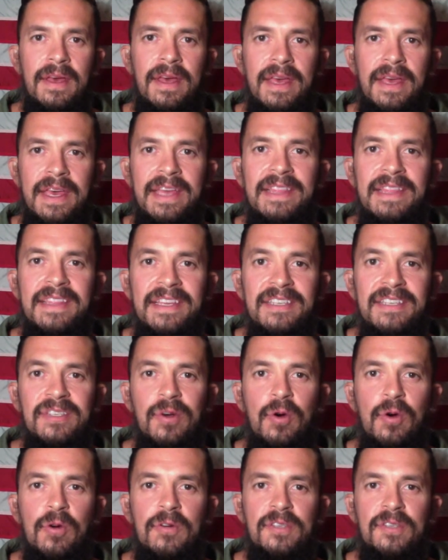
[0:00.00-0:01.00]
In this
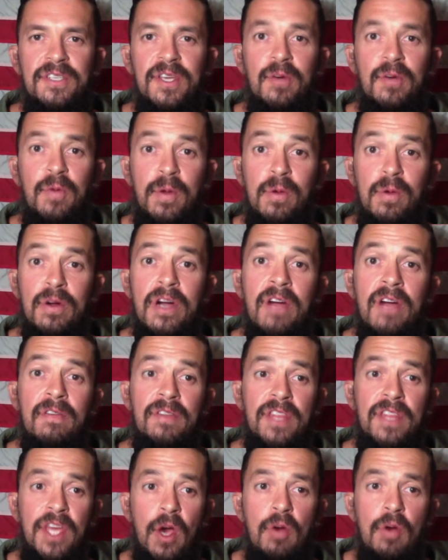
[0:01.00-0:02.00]
course, we will cover
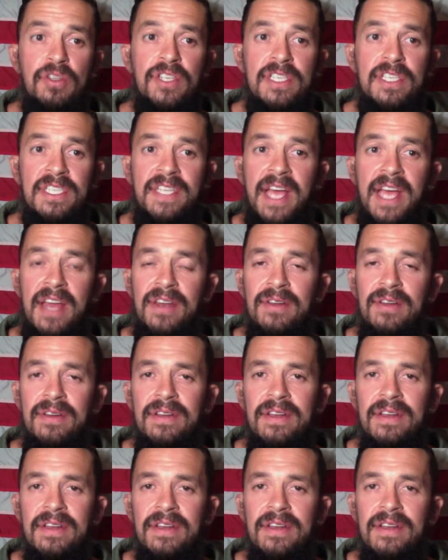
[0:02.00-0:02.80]
the OSHA standard,